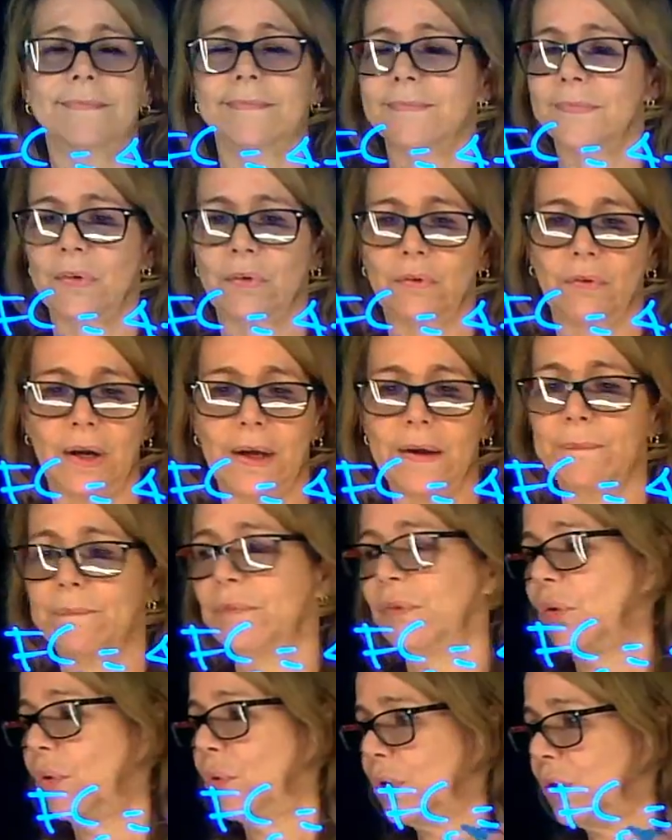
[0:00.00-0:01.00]
right?
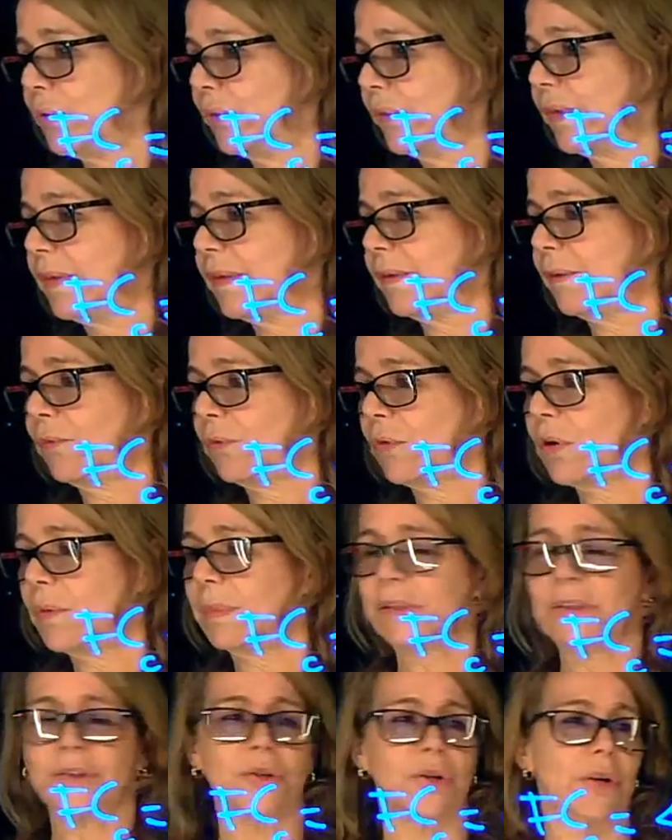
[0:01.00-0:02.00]
So using the
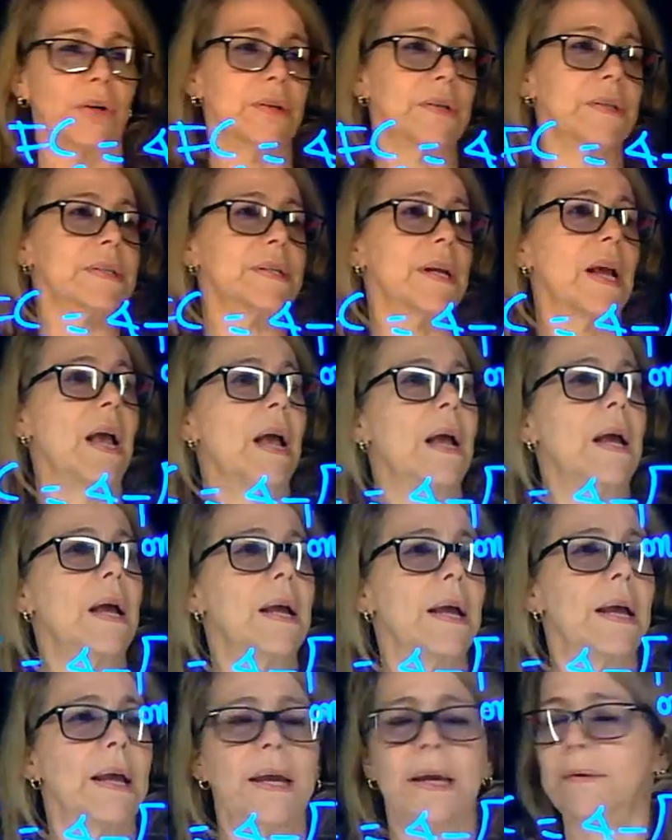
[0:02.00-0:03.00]
formal charges.
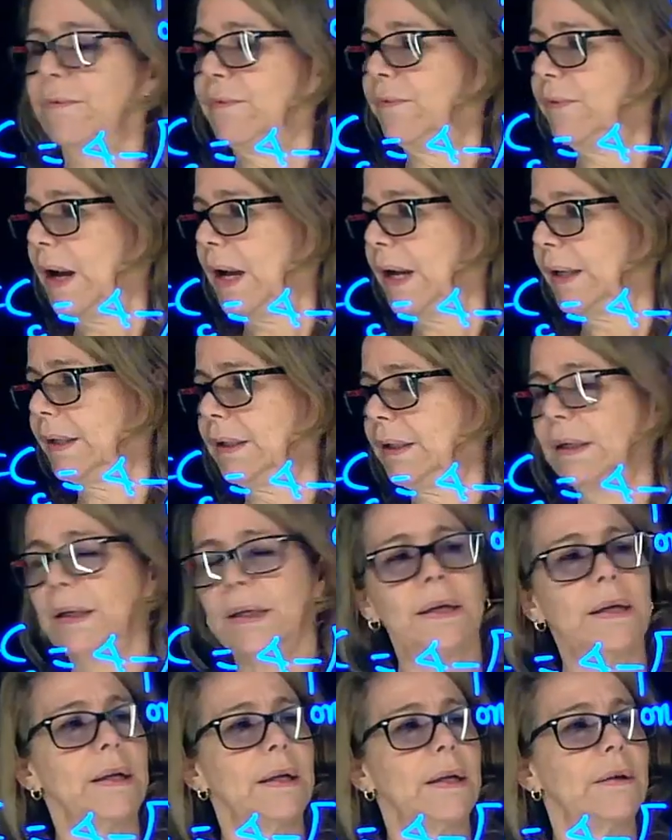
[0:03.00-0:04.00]
And
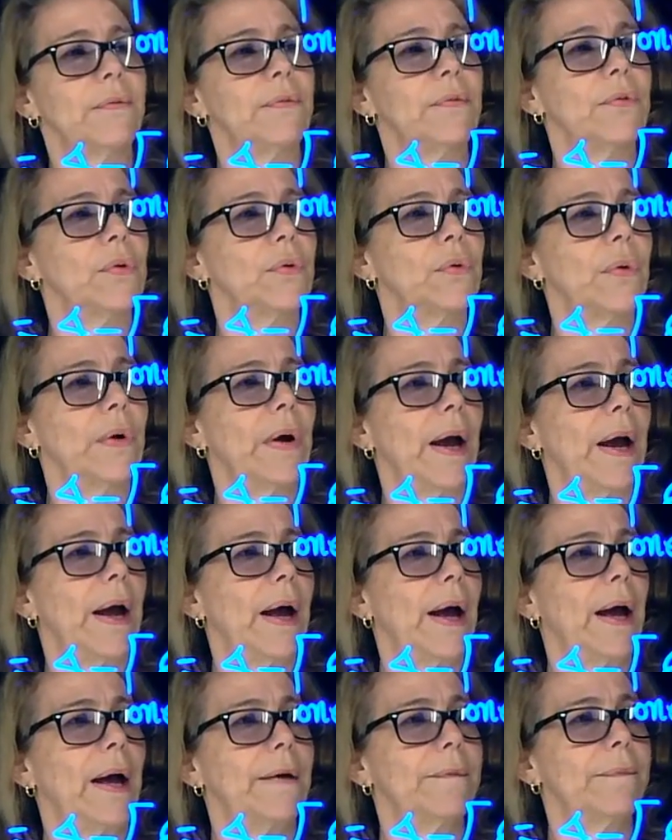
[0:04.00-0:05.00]
finally, if you
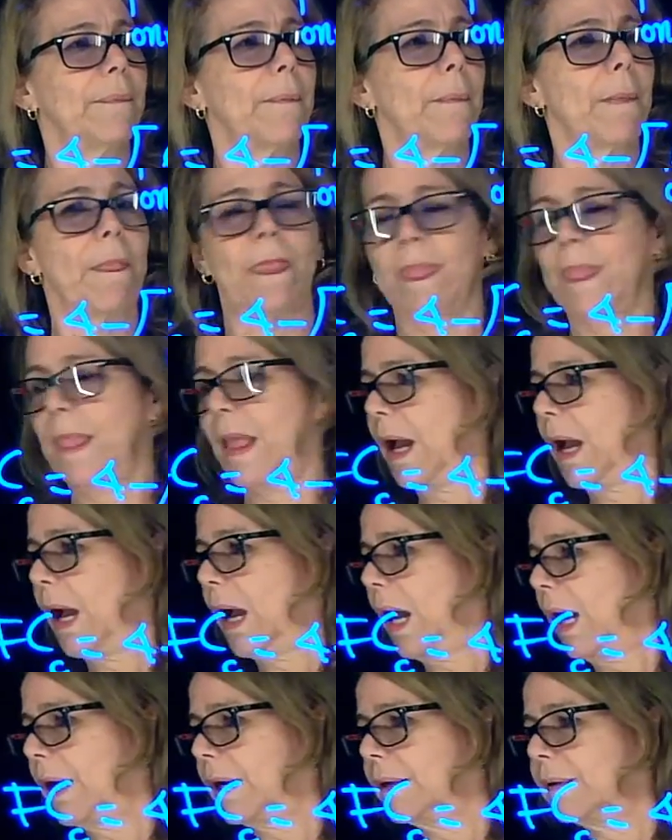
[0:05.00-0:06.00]
had,
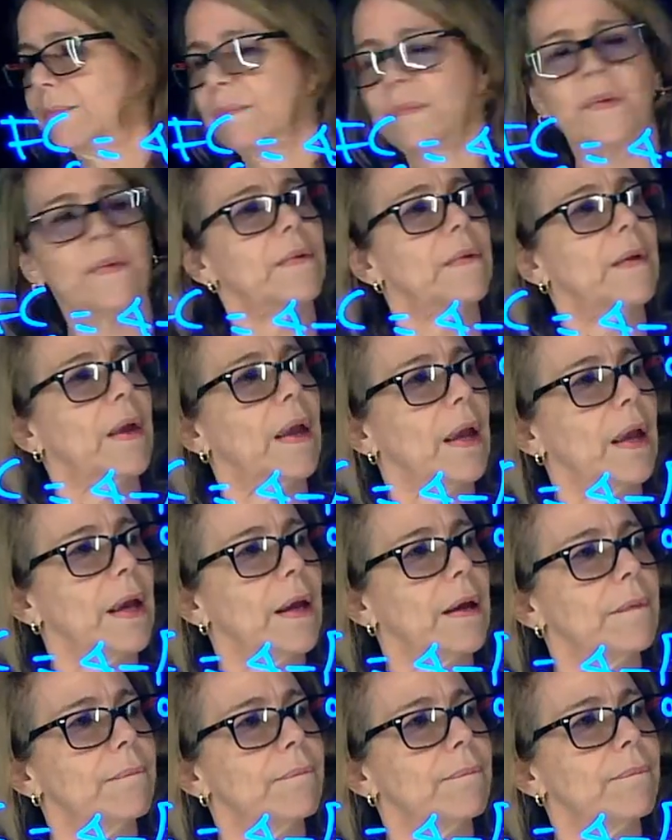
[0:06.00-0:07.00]

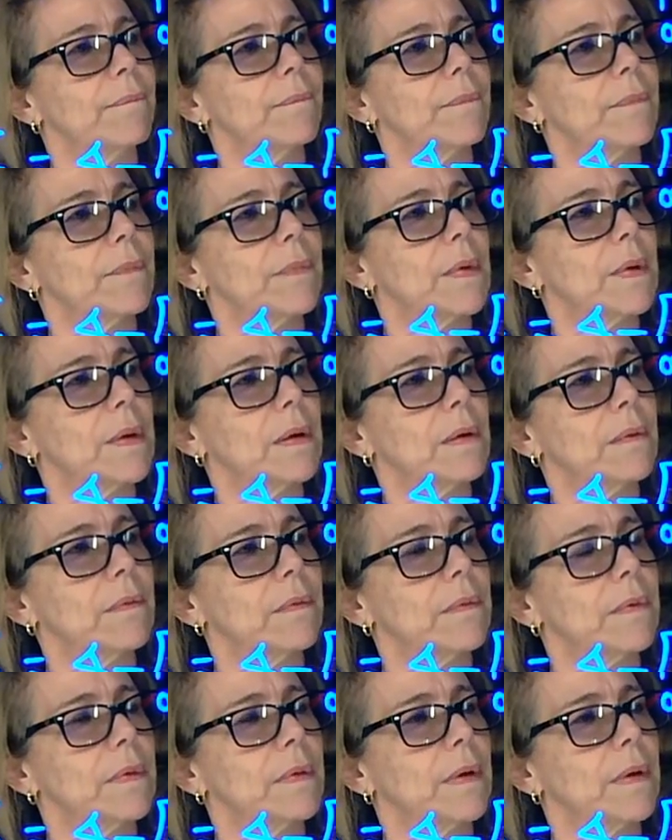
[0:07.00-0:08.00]
say,
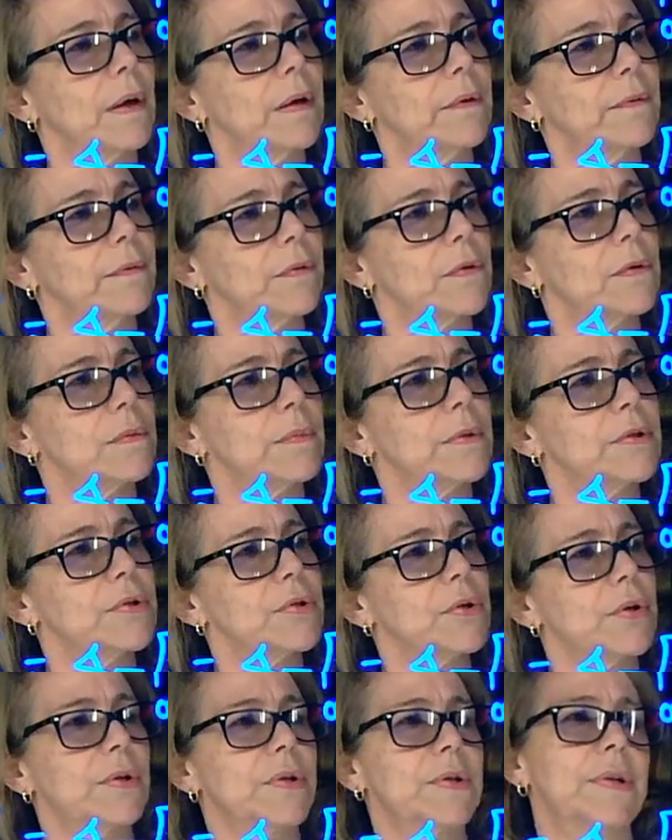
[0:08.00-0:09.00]
this formal
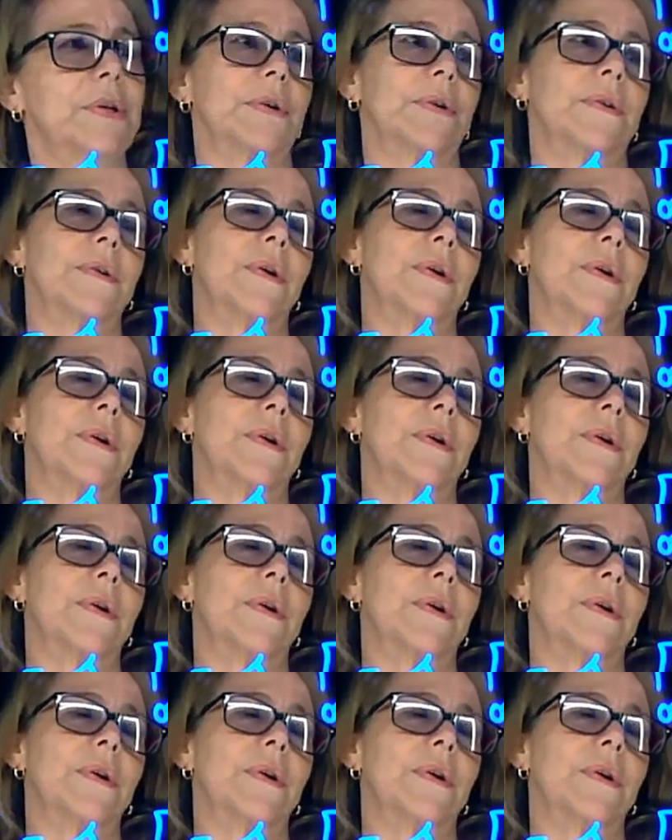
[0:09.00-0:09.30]
charge here.